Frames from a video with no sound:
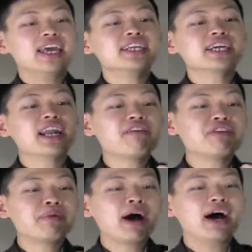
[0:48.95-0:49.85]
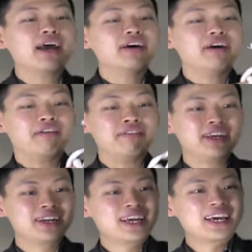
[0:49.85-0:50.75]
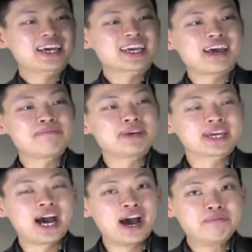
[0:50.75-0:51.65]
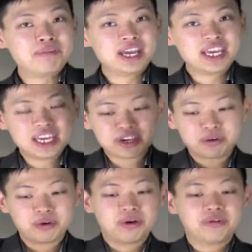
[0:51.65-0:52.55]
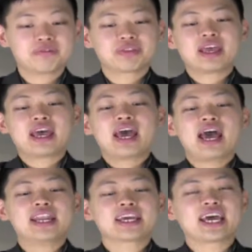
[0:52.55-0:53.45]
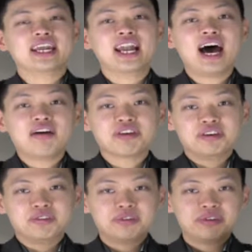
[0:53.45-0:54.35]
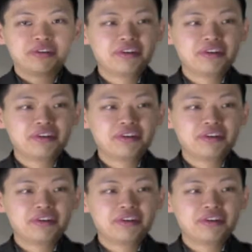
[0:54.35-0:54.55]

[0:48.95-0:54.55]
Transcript: Each and every part of it can become equal and it can allow you